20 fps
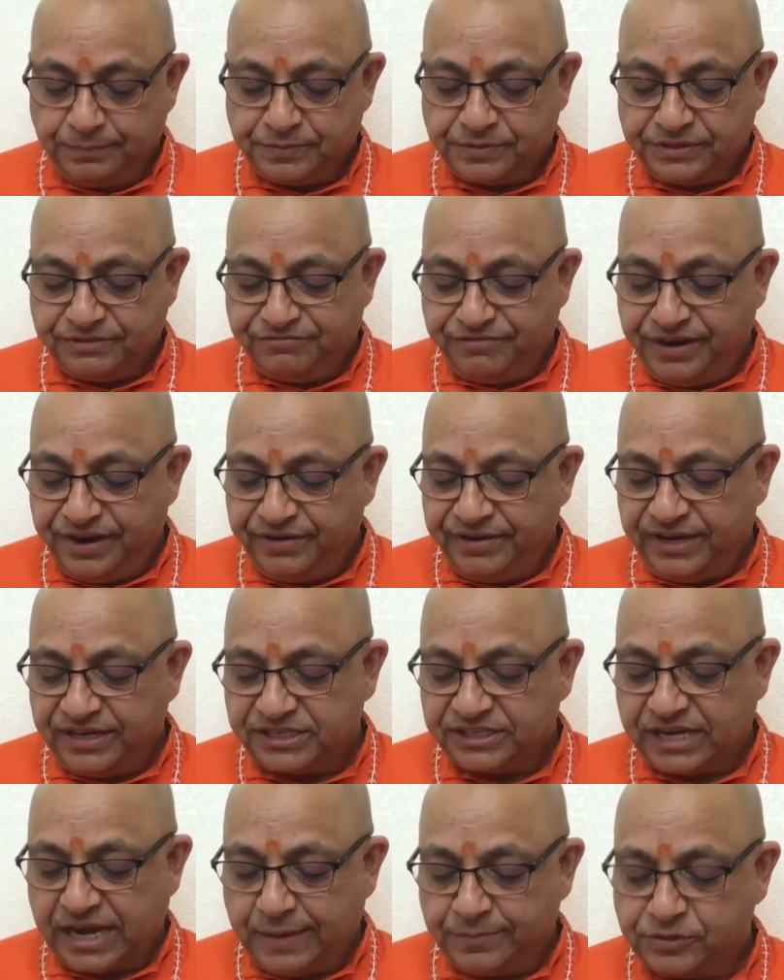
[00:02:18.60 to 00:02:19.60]
various
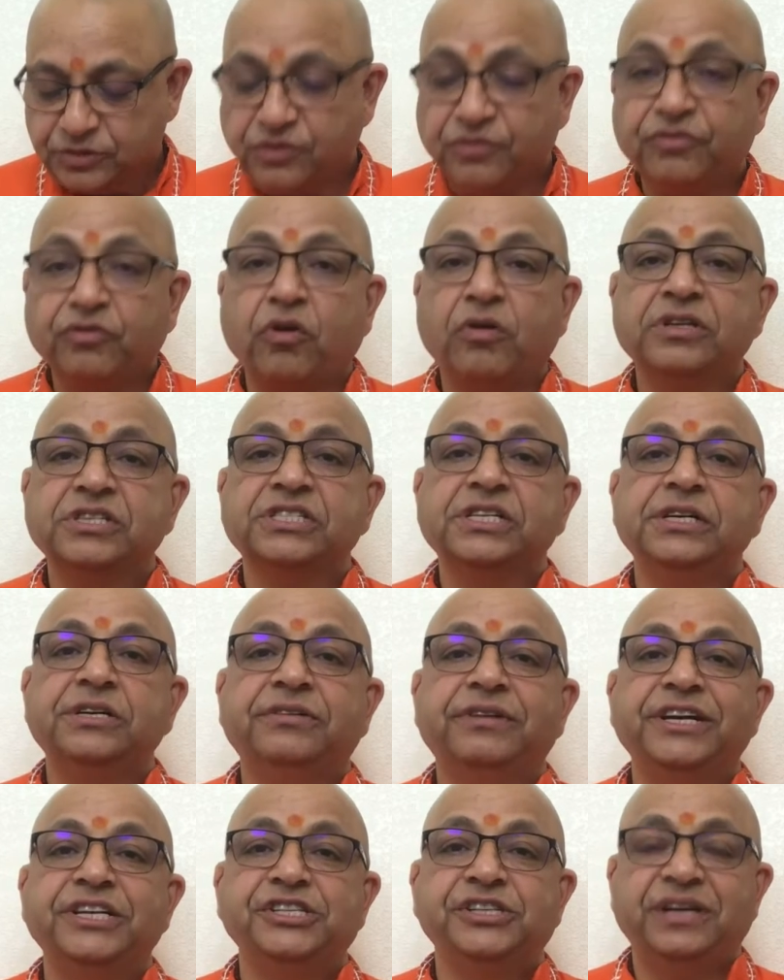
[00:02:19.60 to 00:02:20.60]
types of
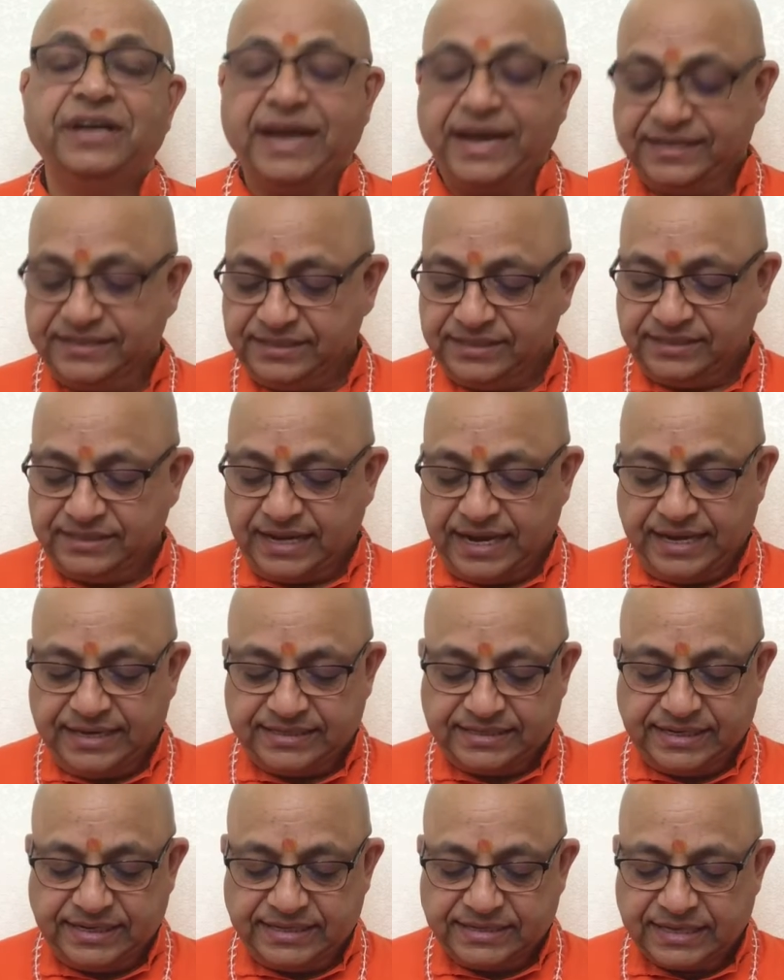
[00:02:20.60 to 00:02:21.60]
concentration
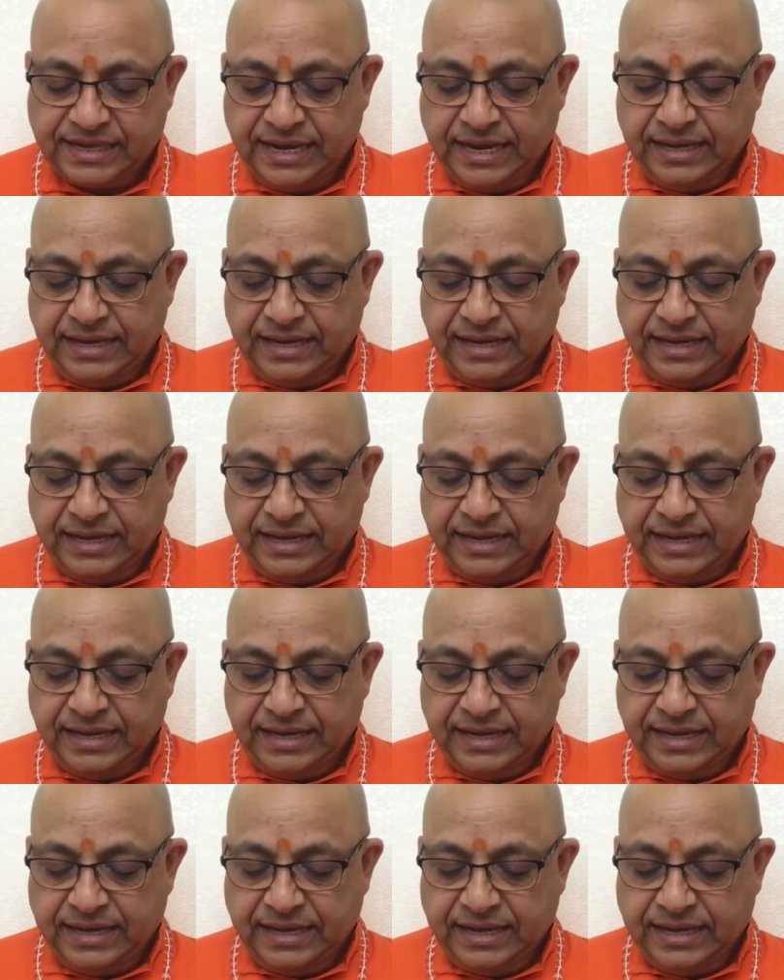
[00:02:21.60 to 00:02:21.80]
exercises